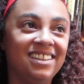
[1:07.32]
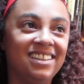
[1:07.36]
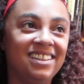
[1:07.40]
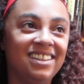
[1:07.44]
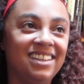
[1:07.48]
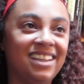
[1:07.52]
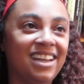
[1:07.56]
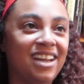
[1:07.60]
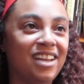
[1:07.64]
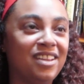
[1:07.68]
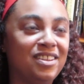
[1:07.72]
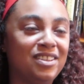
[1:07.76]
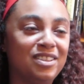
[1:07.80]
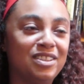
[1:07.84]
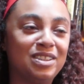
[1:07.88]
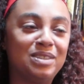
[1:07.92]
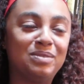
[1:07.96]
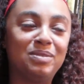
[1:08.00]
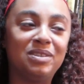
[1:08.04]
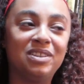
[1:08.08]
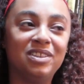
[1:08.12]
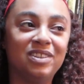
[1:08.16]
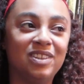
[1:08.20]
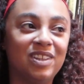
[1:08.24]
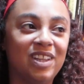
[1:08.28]
Yeah, there's
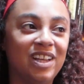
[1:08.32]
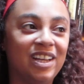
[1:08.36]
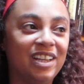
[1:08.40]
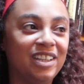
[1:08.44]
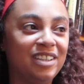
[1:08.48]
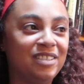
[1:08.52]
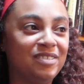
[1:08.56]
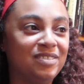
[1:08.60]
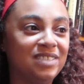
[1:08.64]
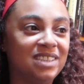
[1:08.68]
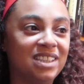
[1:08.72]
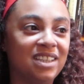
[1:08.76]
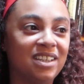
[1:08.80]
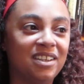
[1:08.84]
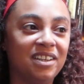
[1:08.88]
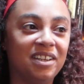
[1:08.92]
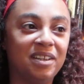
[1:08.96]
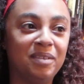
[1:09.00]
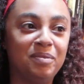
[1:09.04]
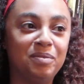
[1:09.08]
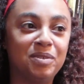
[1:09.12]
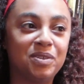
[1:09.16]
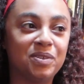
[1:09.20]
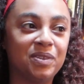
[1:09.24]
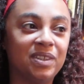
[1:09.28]
been a lot of
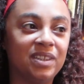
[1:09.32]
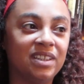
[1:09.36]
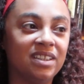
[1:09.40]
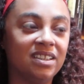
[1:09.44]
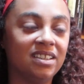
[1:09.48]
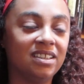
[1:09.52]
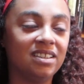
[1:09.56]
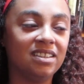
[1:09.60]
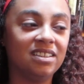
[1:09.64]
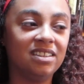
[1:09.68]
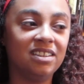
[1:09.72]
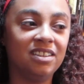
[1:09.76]
times where,